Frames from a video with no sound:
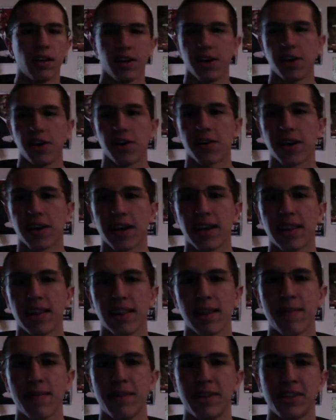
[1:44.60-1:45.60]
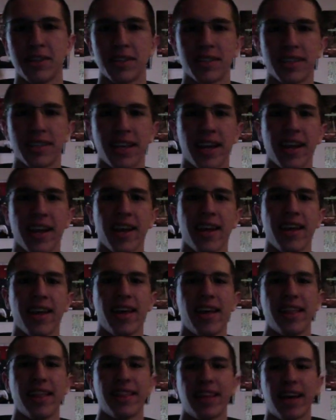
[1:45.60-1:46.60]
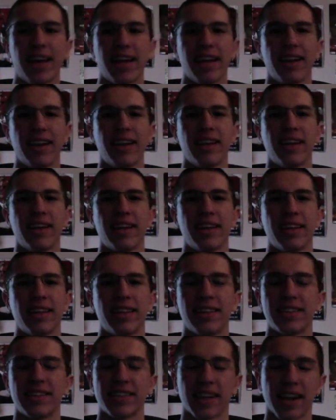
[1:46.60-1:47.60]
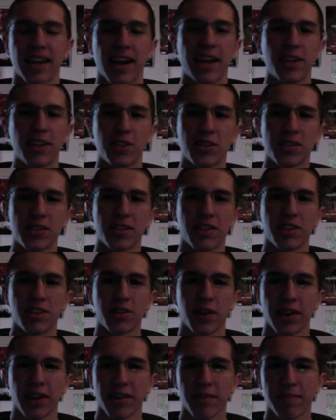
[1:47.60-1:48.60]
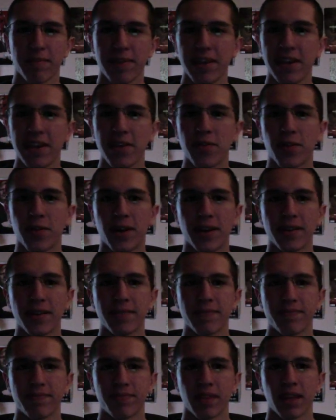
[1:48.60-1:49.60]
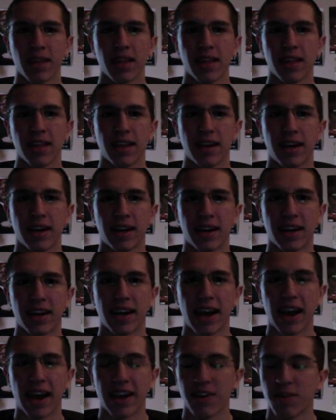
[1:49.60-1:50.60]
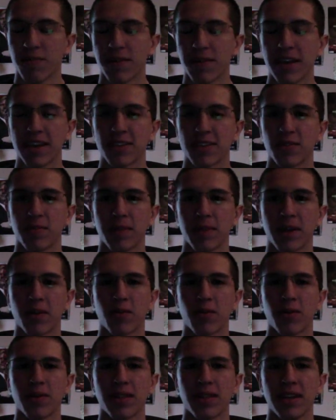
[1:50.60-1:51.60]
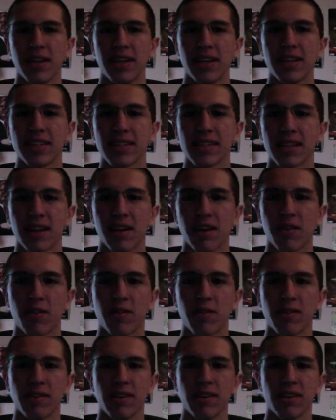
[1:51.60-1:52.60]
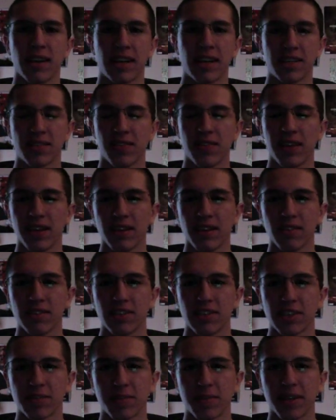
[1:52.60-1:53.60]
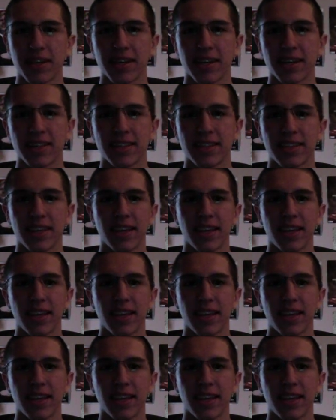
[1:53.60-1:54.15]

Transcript: Okay, let me just say that the psychiatrist in the trailer, BD Wong, I hope he has a bigger role than he does in Law and Order SVU, just because